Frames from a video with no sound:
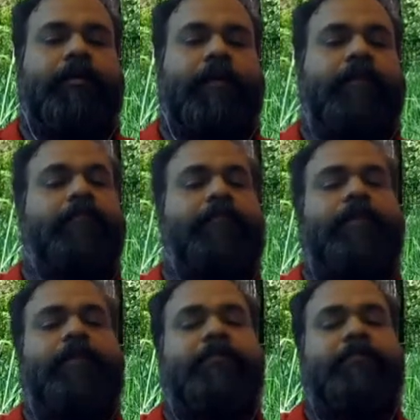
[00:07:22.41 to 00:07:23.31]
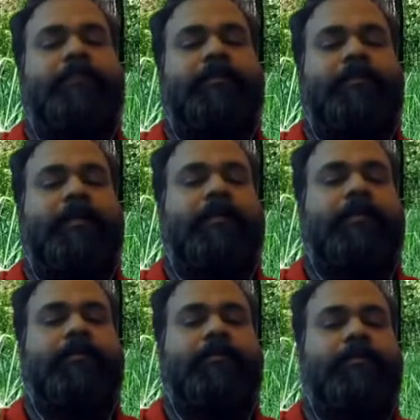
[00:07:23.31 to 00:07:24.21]
And the place of
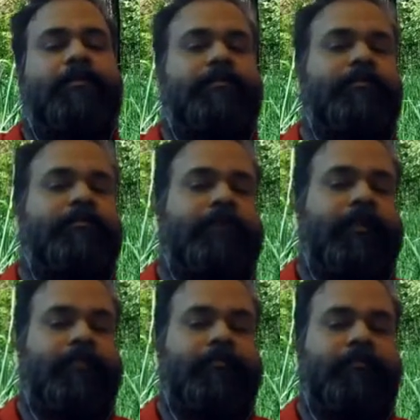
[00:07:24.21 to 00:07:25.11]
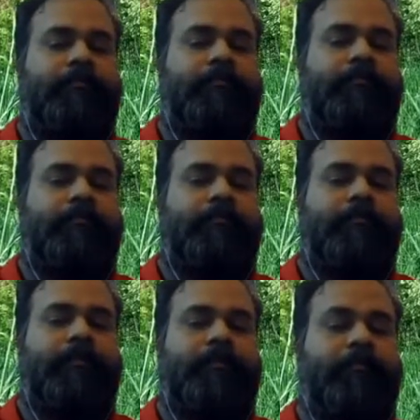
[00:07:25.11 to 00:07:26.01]
exaltation is the one
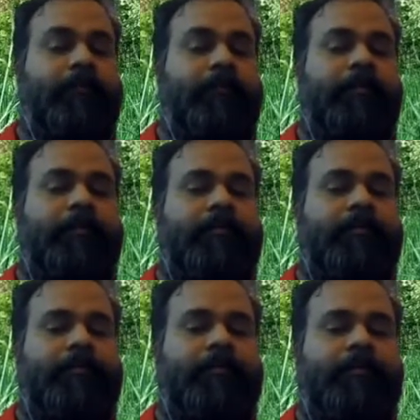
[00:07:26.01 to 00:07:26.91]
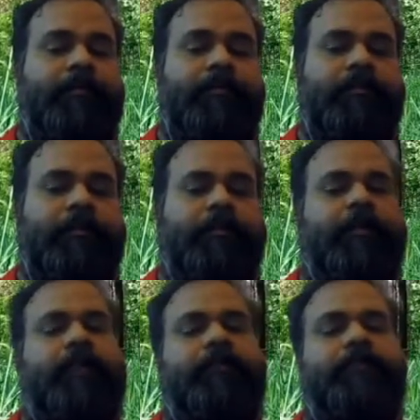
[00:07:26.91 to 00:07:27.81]
where the
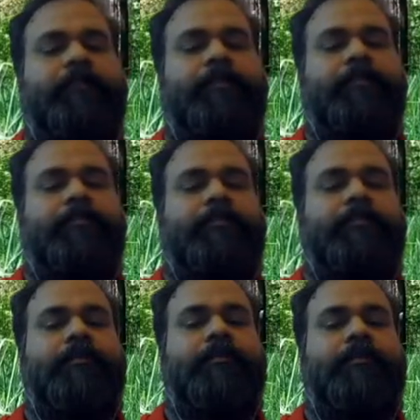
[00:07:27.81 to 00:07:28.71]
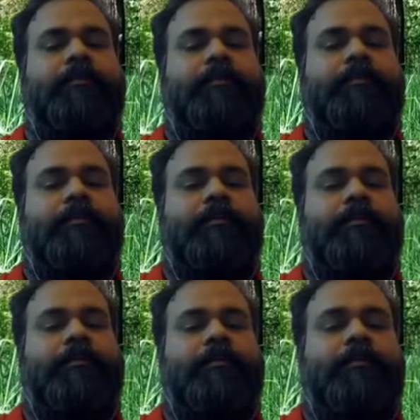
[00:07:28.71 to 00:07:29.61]
Graha feels
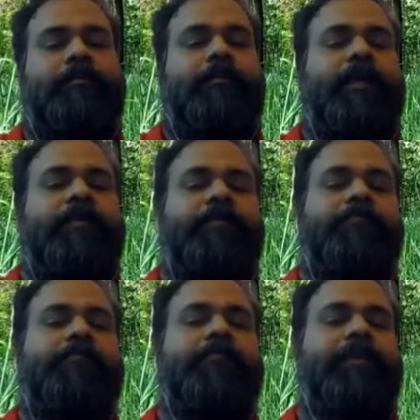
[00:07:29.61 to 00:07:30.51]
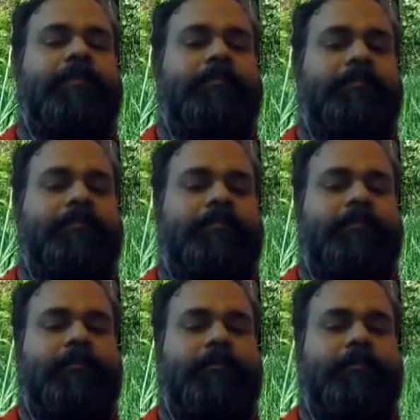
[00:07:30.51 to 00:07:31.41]
the maximum ease
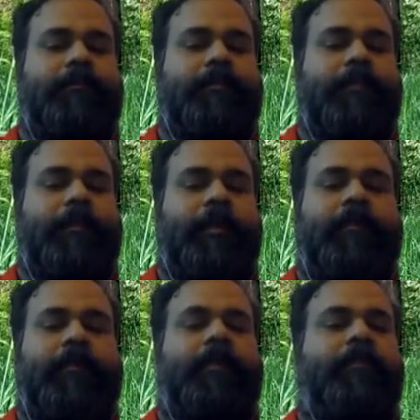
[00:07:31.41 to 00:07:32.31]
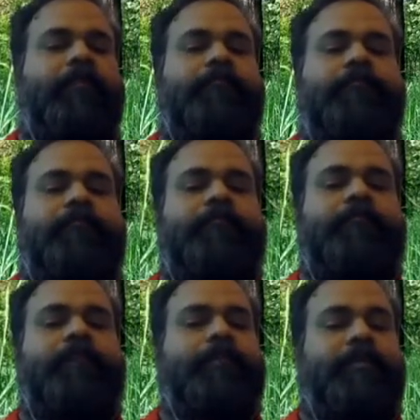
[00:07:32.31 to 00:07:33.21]
and kind of
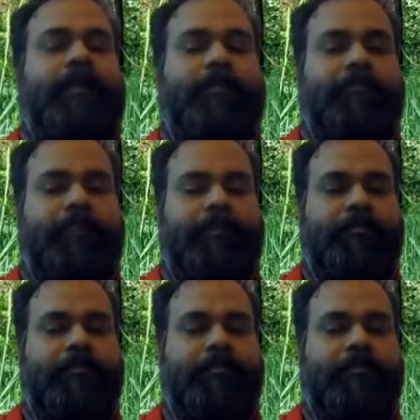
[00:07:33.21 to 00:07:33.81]
excitement